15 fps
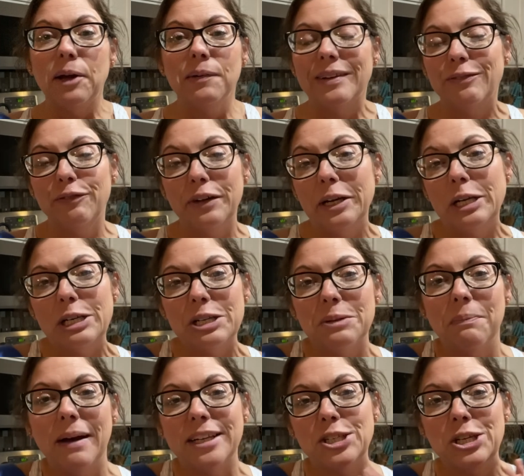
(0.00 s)
and finish
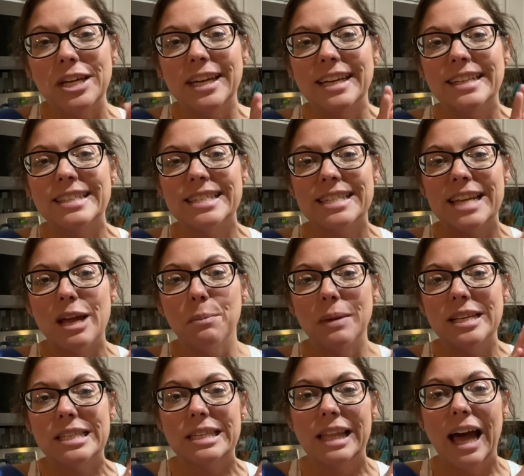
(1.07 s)
my chicken Sammy
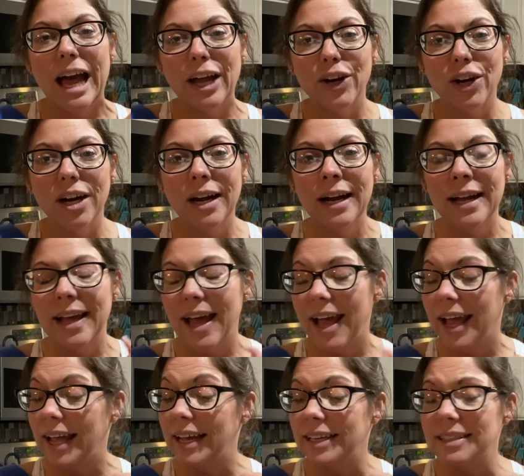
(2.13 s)
slider
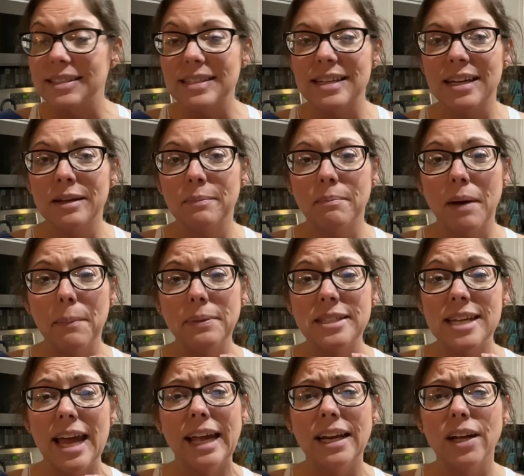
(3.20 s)
and my
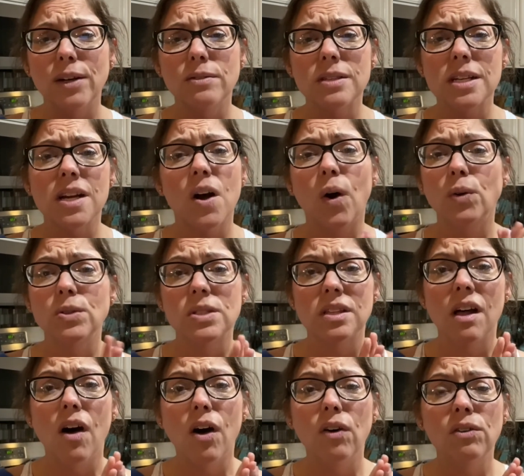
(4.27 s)
potatoes and
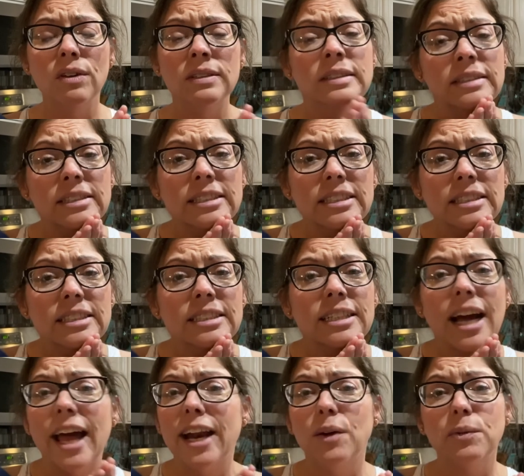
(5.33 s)
coleslaw,
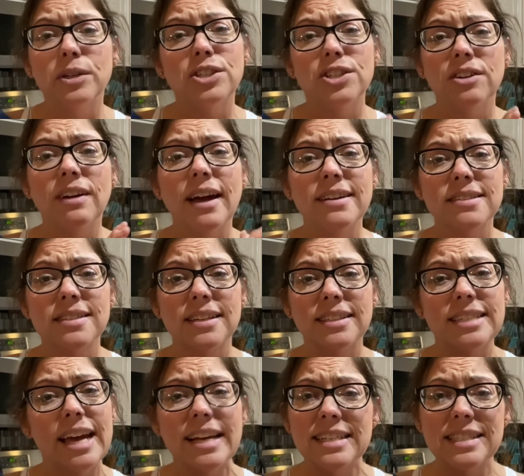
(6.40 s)
and I wish you guys could
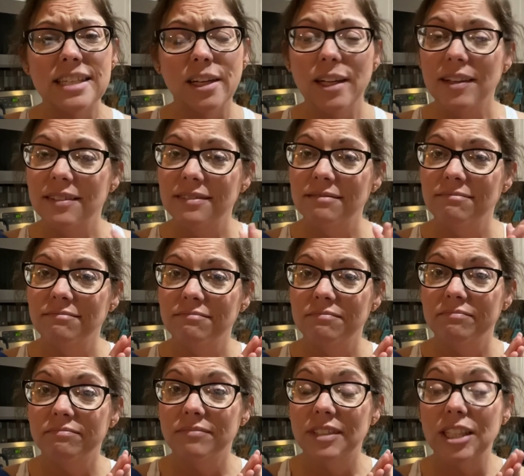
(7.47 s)
taste it.
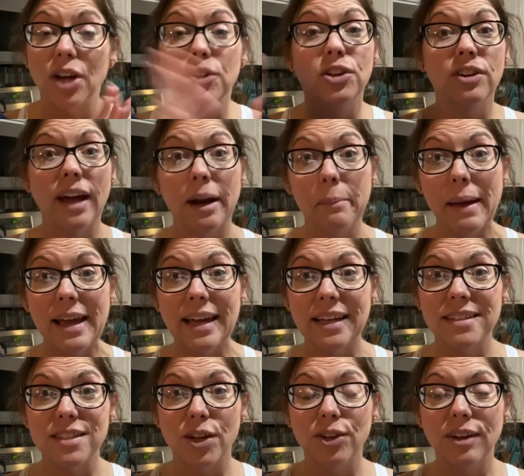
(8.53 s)
So you got to make it
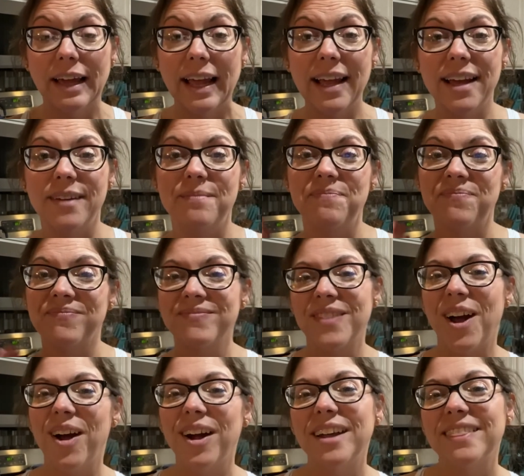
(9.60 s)
so you can.
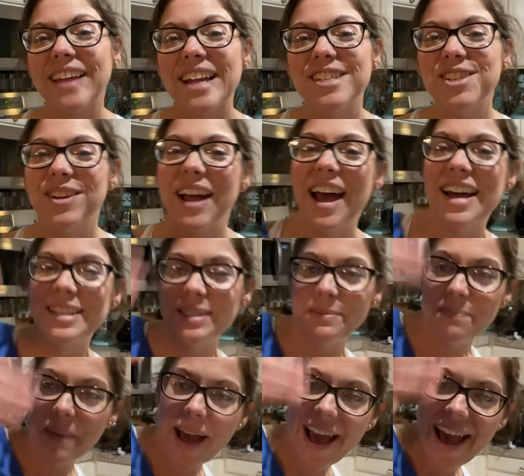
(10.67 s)
All right, thanks, you guys.
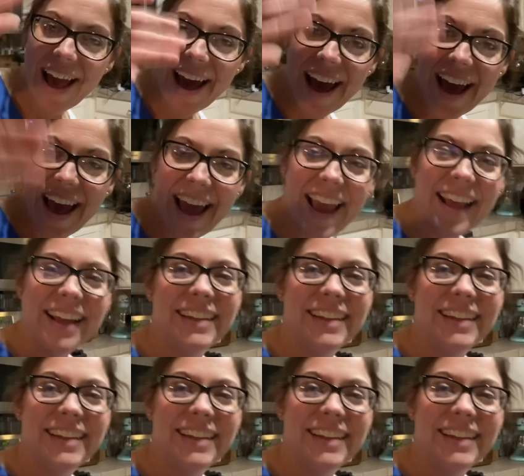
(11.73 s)
Bye.